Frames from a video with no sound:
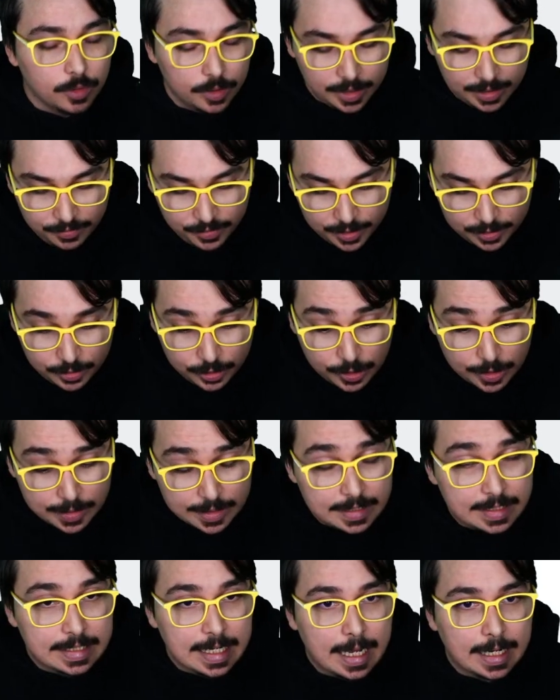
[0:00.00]
Give it
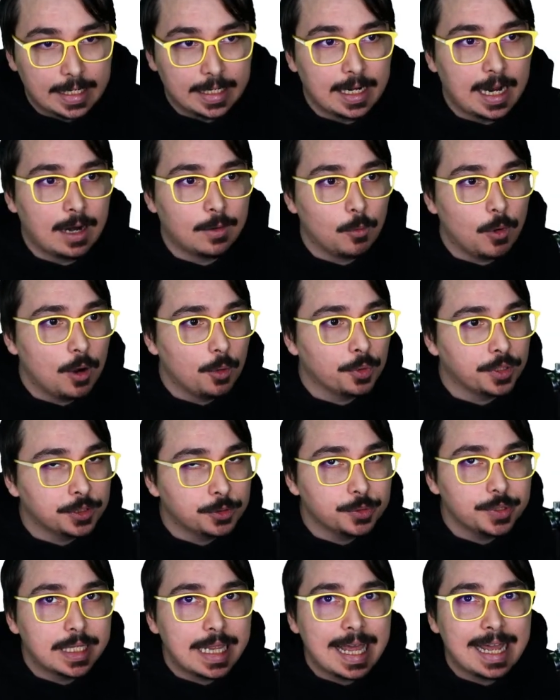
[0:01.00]
just a second. And while we're
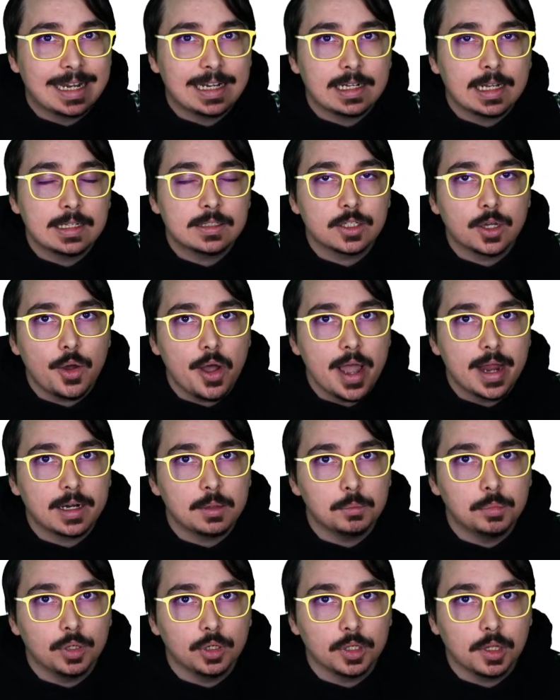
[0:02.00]
doing that, let's go ahead
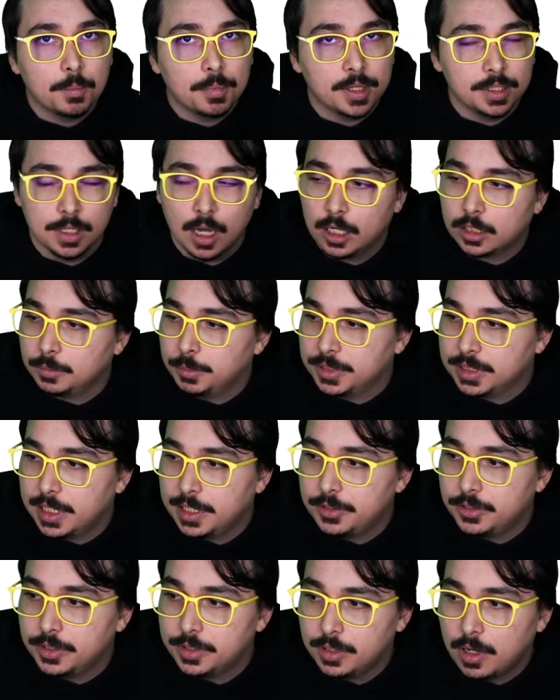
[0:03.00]
and pull up the
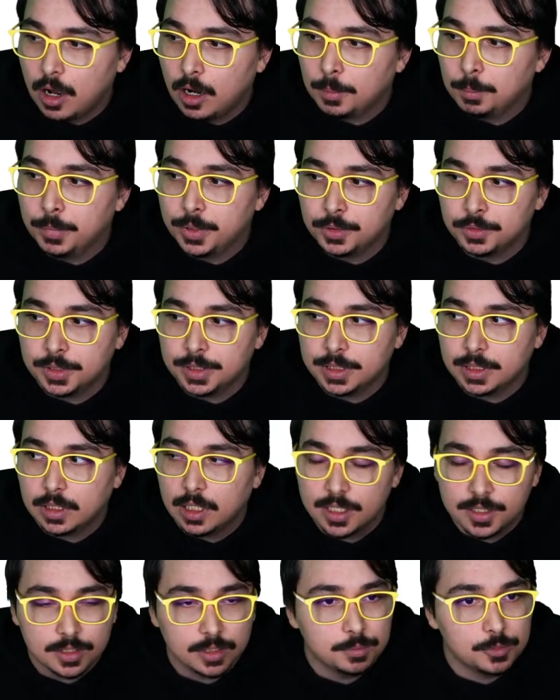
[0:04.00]
documentation on building
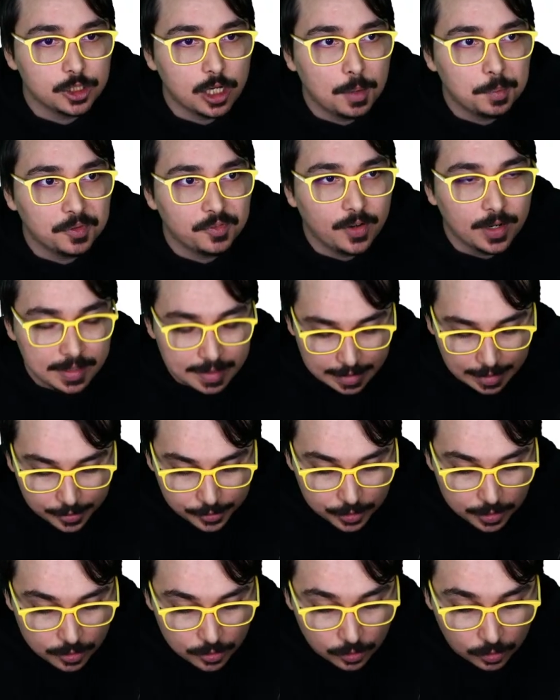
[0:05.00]
custom Shopify
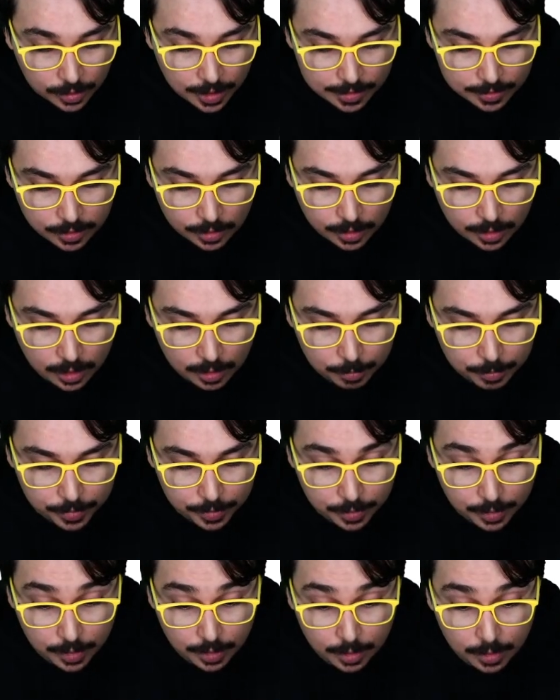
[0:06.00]
sections. So let's look up
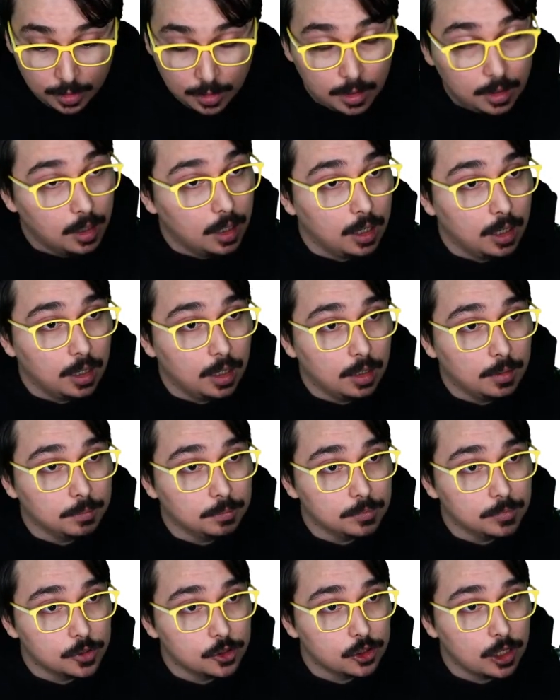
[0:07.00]

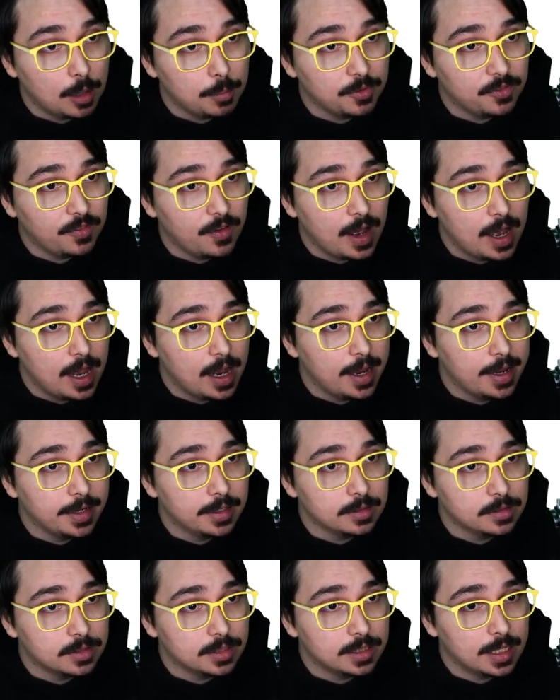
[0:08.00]

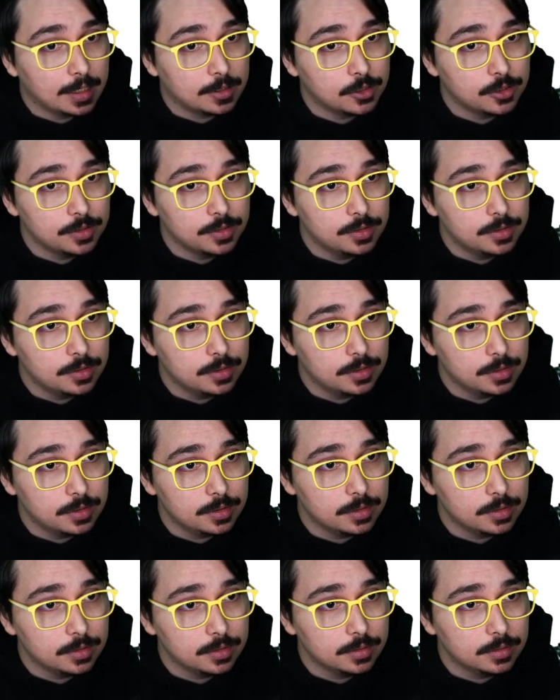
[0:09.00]
Shopify
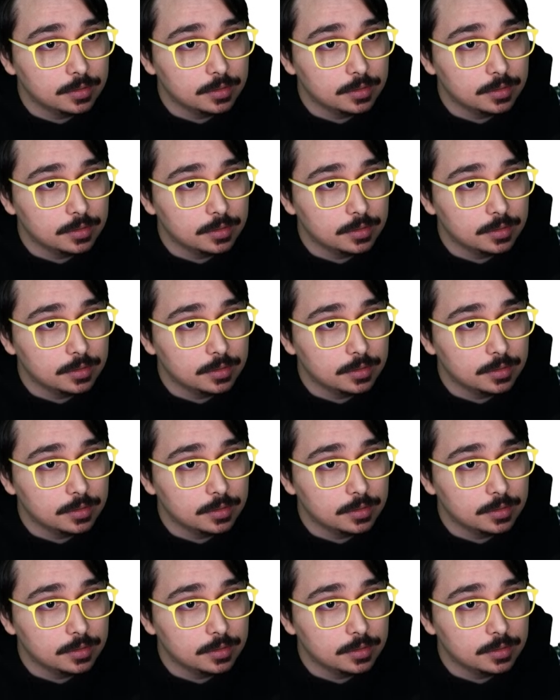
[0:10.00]
Sections.